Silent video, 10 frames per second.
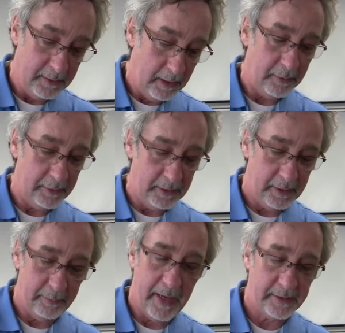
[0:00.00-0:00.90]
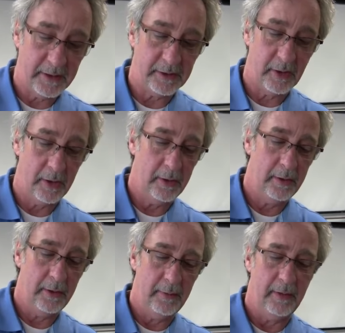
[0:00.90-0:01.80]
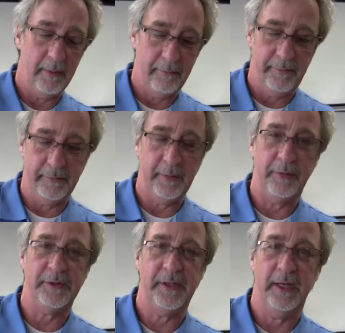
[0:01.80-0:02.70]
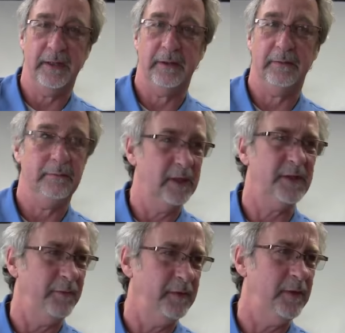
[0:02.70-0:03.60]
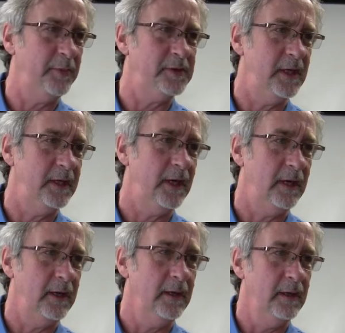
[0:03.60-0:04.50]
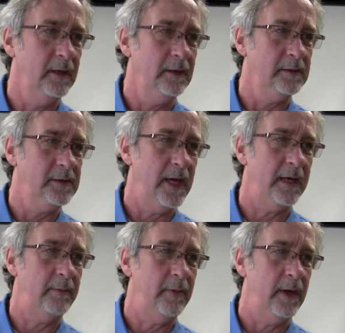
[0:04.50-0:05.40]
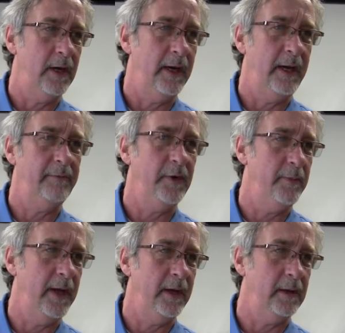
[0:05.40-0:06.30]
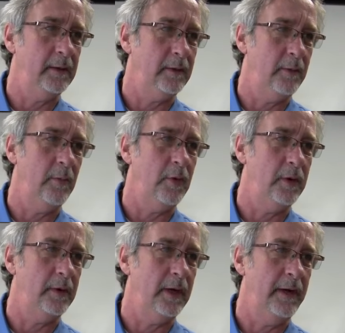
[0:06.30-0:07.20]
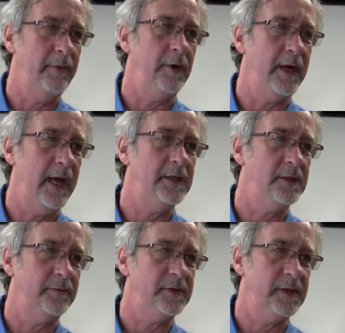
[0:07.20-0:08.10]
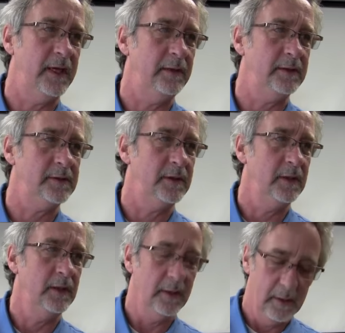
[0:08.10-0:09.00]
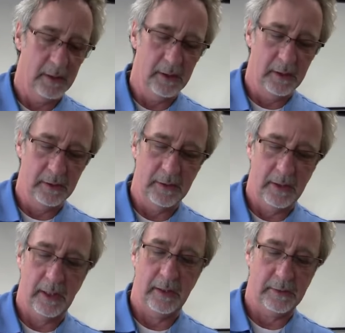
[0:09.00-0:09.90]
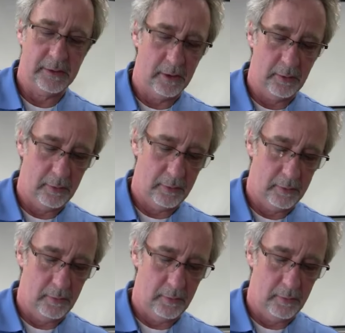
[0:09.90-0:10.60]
The other thing that baskets are, 50%, is it 50%, Jack? Heavier metal, or heavier gauge of stainless. Yeah, so